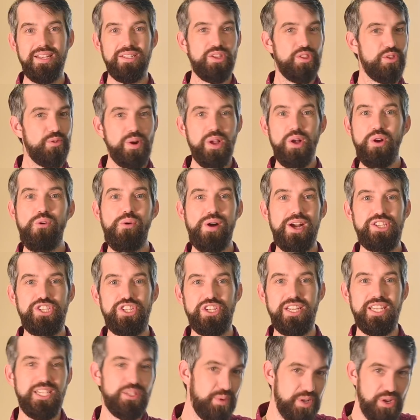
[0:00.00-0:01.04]
So the real
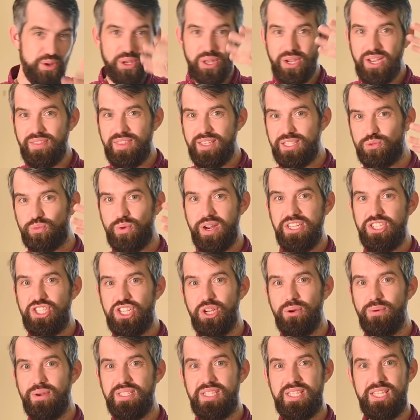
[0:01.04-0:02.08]
question is, when you look at this
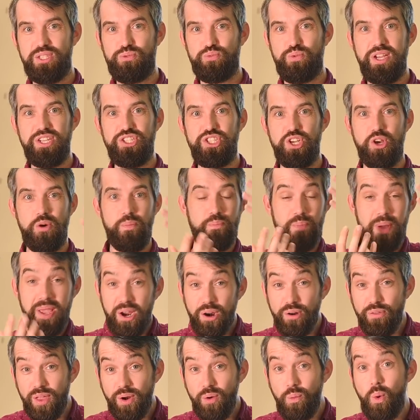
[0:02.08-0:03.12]
ratio, is this ratio
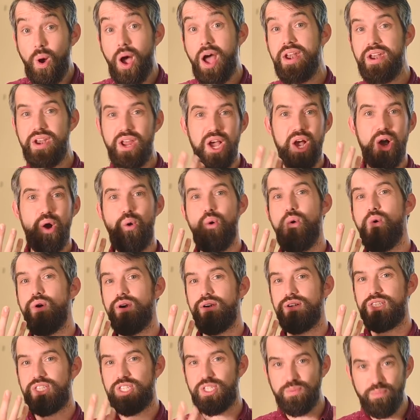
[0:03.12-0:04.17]
bigger than one
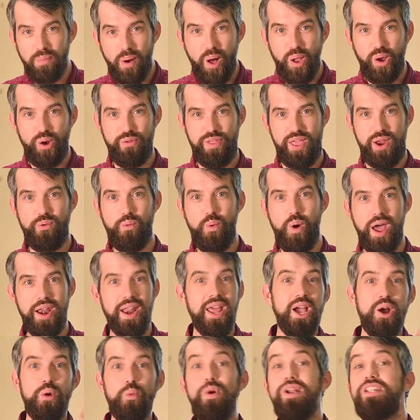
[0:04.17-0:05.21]
or smaller than one?
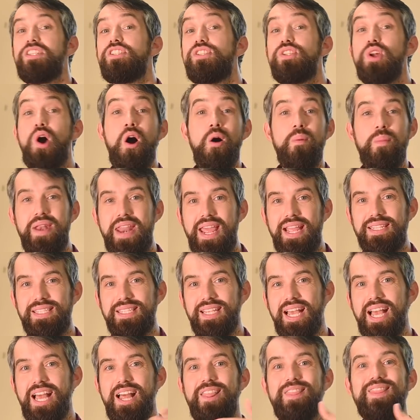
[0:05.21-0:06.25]
Which dominates,
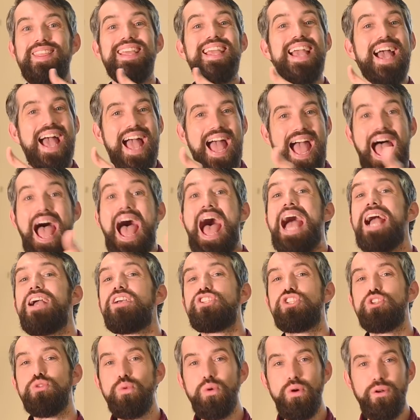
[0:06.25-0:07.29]
the
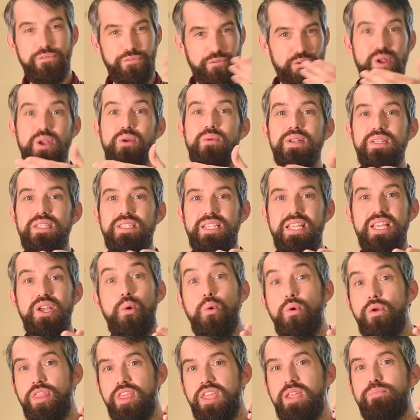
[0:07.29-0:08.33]
actual frequency
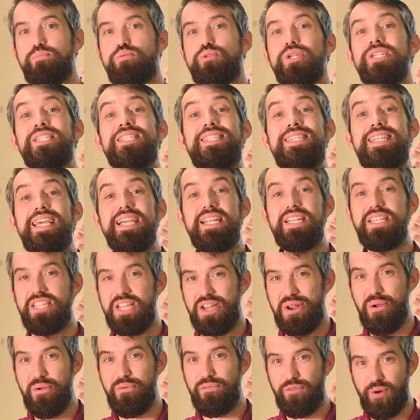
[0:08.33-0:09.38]
or the
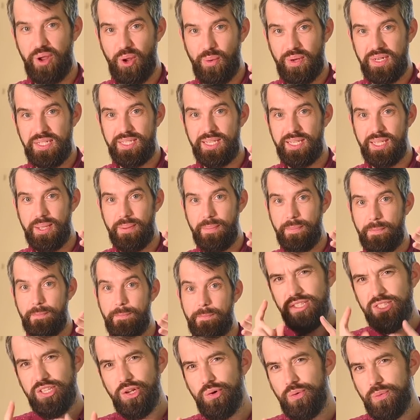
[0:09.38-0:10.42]
predicted frequency?
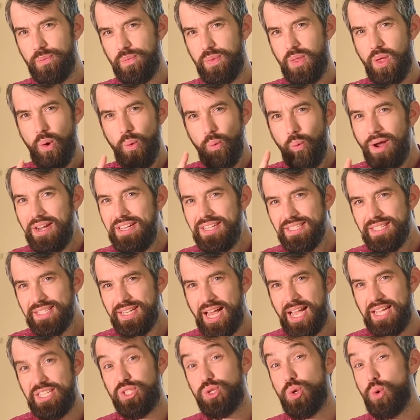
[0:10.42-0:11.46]
So what does an
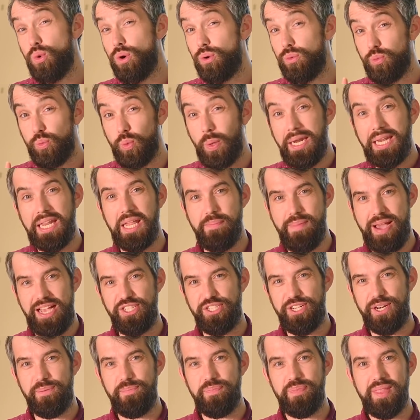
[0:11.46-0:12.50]
iScore really
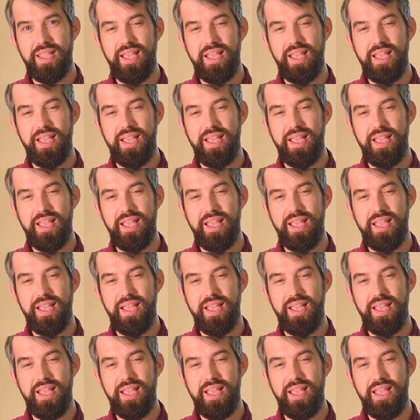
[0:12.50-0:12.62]
measure?